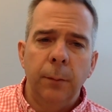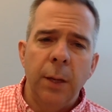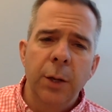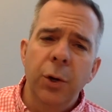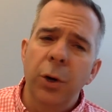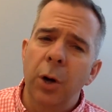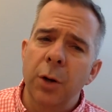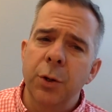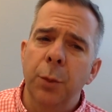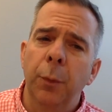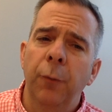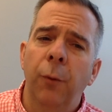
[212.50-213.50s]
You can
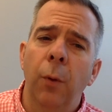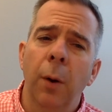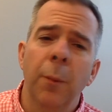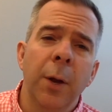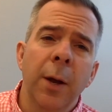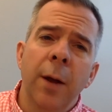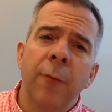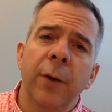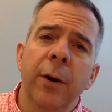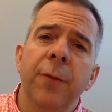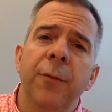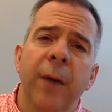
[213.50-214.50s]
also perform
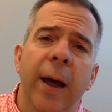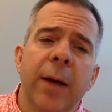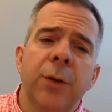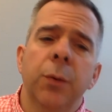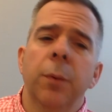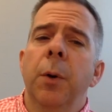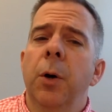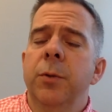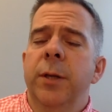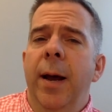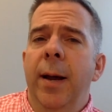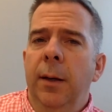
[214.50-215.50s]
very fast
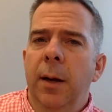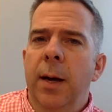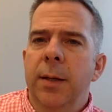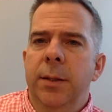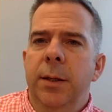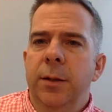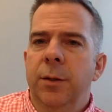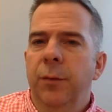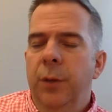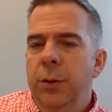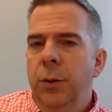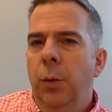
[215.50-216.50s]
remote diagnostics of
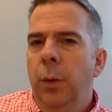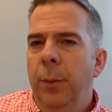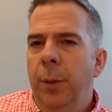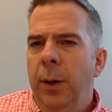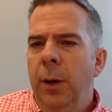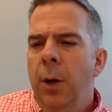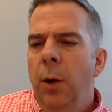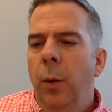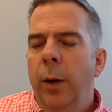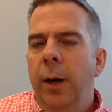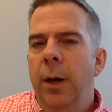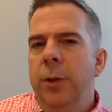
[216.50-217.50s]
this equipment
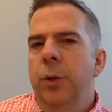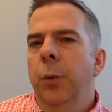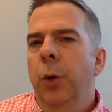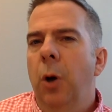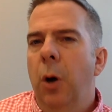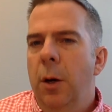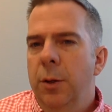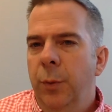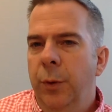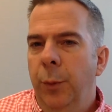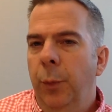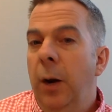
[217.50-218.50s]
when a customer calls
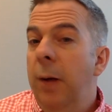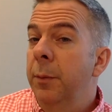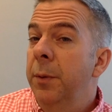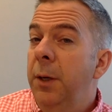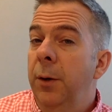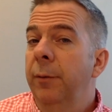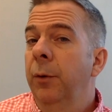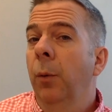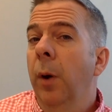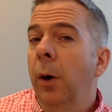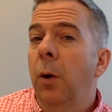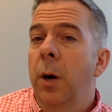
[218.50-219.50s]
with a problem that you haven't
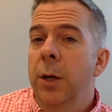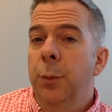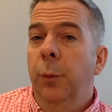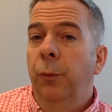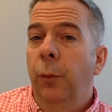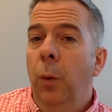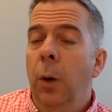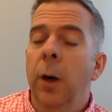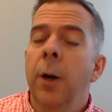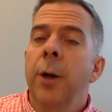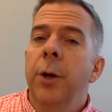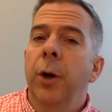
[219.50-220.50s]
run across before.
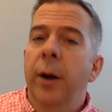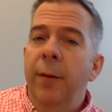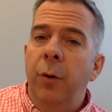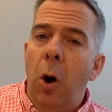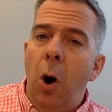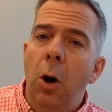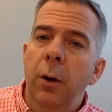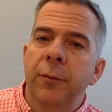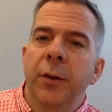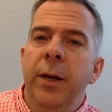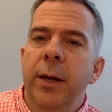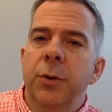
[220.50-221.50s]
You're going to have all
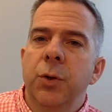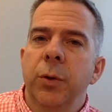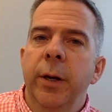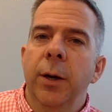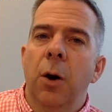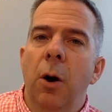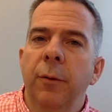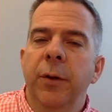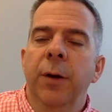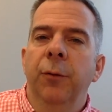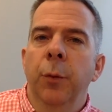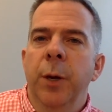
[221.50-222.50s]
of the history and all of
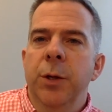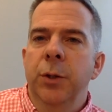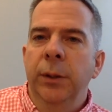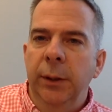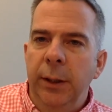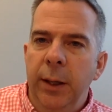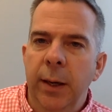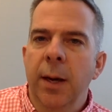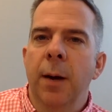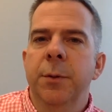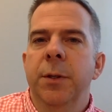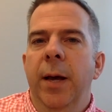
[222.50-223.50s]
the information leading
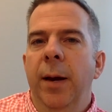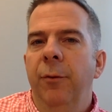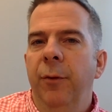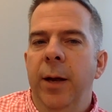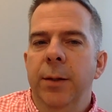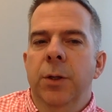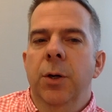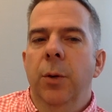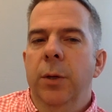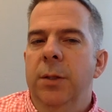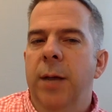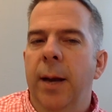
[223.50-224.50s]
up to that event to know
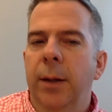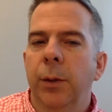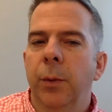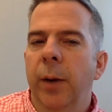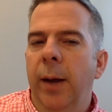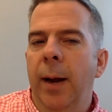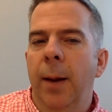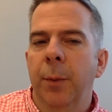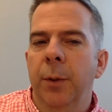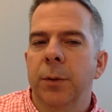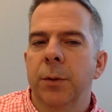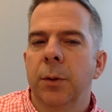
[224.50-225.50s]
exactly what
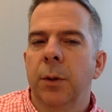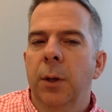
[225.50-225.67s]
happened.